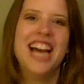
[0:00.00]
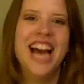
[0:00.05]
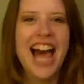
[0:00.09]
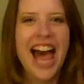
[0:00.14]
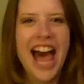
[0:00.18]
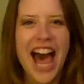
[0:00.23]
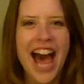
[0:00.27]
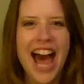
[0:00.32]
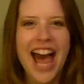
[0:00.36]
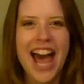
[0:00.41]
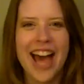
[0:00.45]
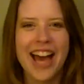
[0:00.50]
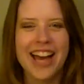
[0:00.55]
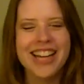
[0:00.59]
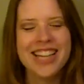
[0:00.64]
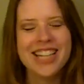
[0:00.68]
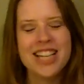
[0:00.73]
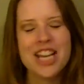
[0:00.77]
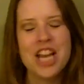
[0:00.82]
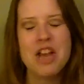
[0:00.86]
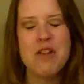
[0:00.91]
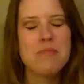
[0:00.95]
But
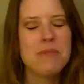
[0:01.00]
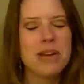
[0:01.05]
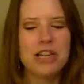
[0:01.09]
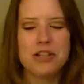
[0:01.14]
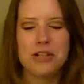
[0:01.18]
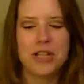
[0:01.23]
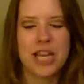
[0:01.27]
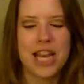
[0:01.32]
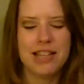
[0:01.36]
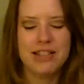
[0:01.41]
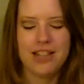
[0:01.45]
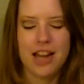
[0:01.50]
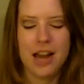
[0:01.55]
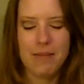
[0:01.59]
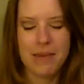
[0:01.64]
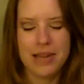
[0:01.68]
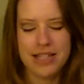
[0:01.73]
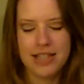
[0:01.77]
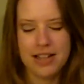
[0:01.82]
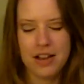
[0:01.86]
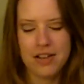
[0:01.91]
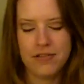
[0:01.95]
I just can't stop
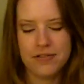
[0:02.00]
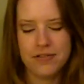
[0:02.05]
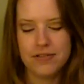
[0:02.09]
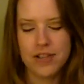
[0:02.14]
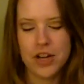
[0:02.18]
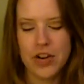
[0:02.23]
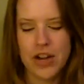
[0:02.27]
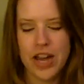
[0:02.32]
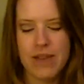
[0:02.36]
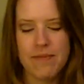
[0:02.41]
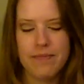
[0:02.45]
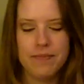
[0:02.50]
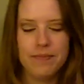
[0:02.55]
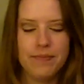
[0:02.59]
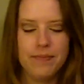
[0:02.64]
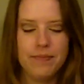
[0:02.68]
myself. Okay,